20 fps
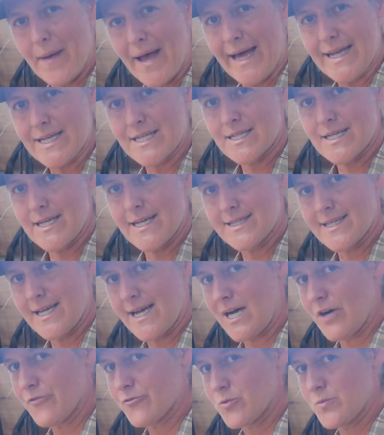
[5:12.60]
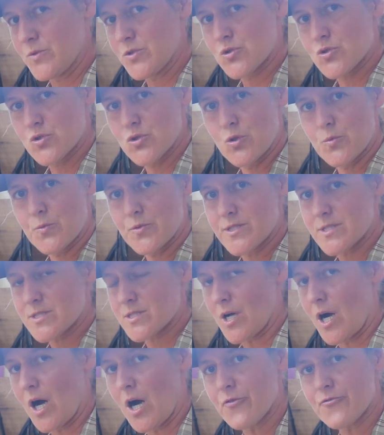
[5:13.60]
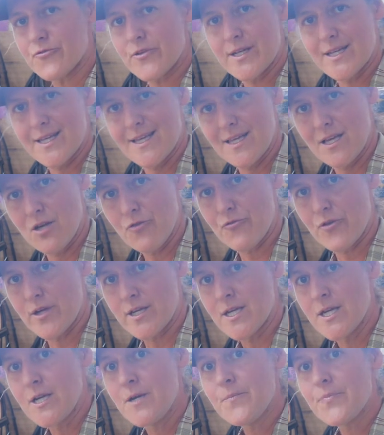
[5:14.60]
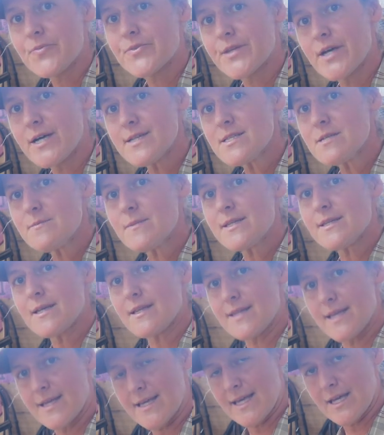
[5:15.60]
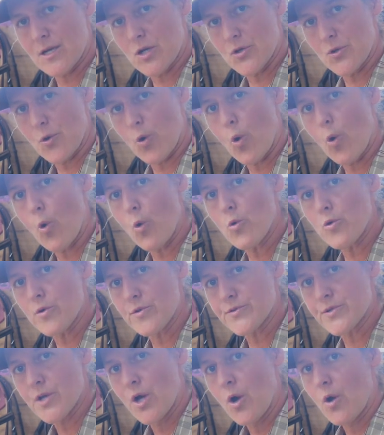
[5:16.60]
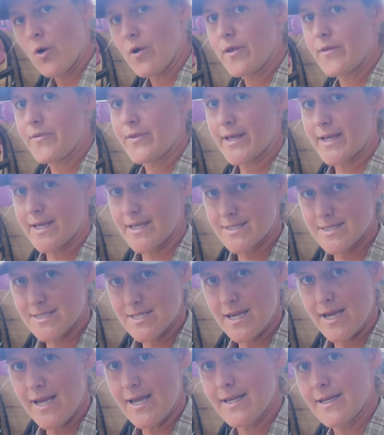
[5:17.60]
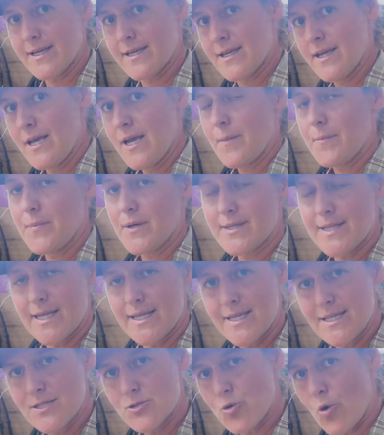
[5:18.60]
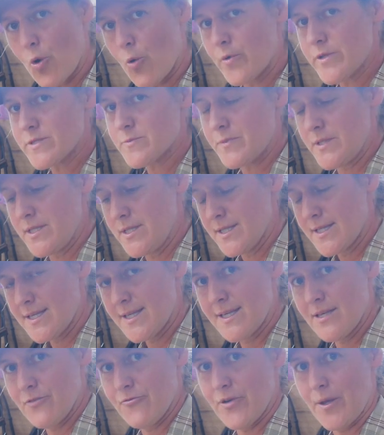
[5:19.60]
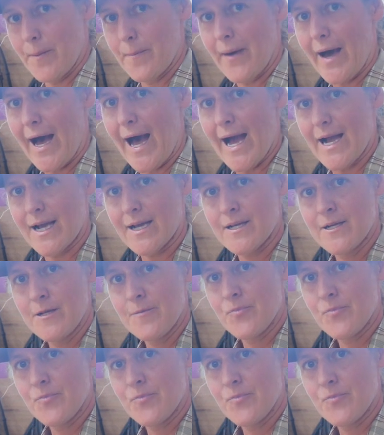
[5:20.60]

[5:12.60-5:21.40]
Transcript: band. Like they have to be super soft and giving. It doesn't mean that they cannot hold or that they can take, but they need to always be giving back.